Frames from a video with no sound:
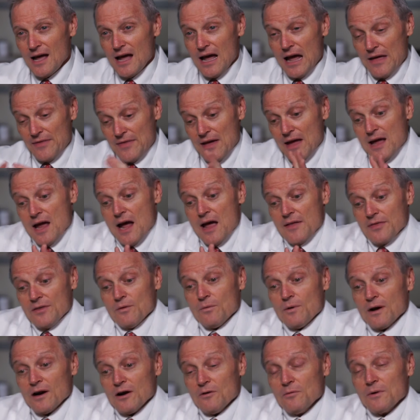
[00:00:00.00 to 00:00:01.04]
And they had the
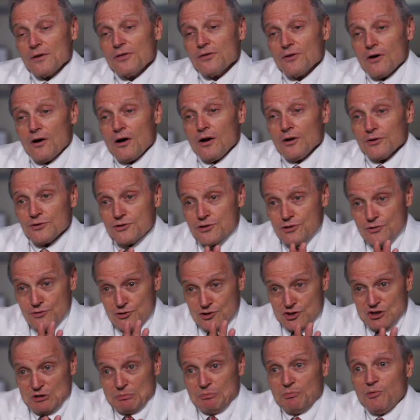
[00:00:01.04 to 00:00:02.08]
wherewithal to
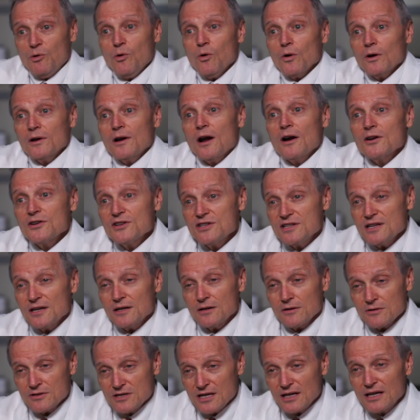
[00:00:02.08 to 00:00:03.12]
support our
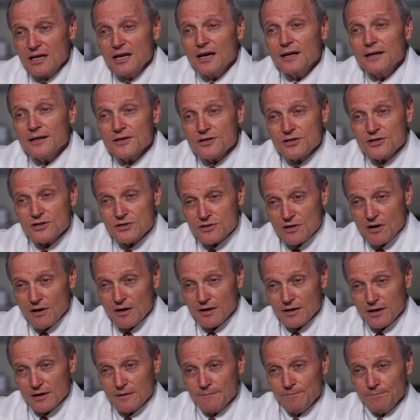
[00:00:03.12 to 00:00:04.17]
center, to get us
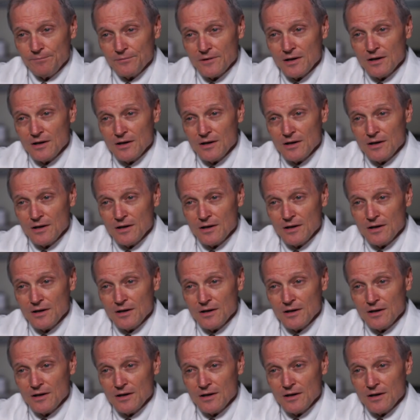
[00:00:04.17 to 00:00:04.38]
started,